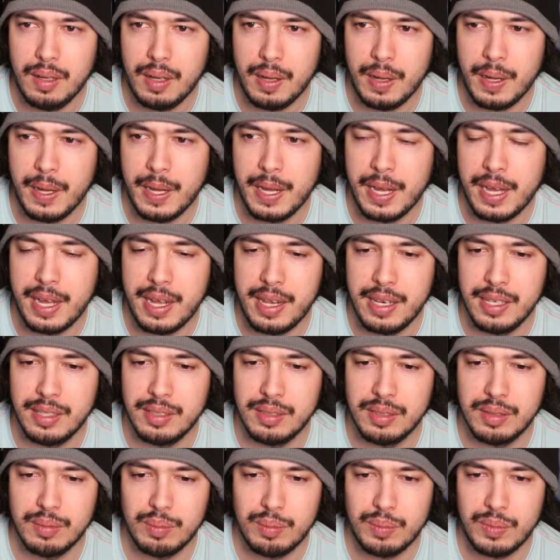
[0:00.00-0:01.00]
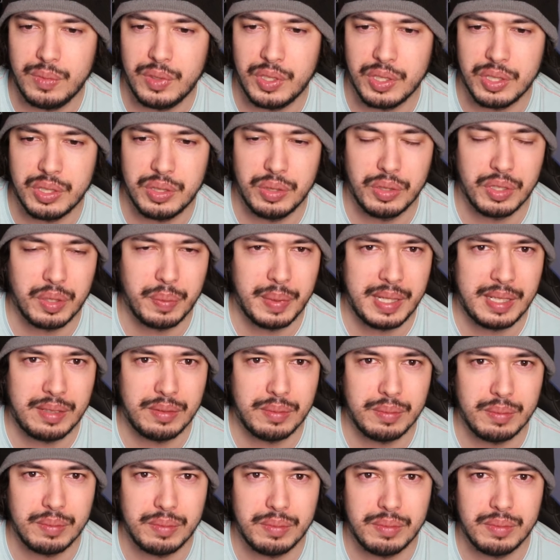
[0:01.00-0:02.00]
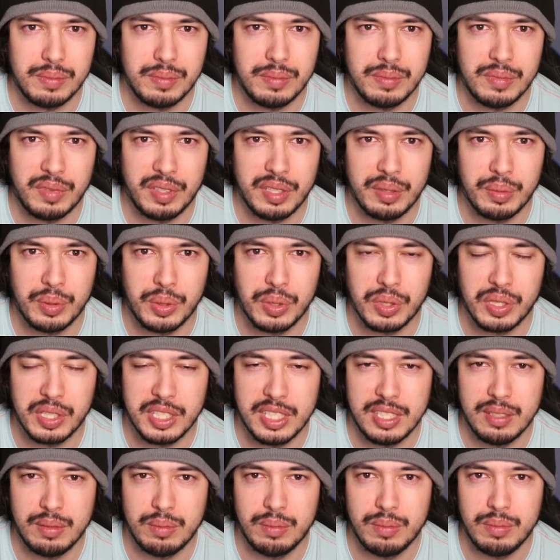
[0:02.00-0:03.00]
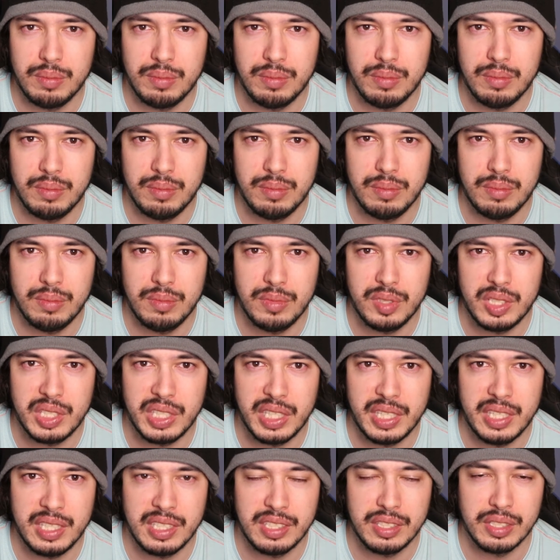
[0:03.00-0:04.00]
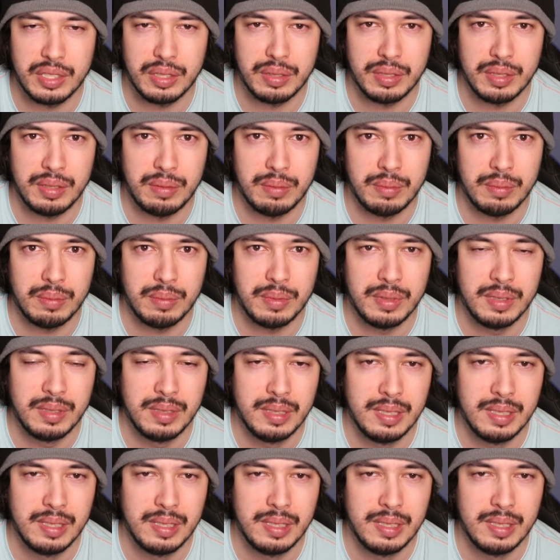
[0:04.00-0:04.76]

And just talk about my walk in general and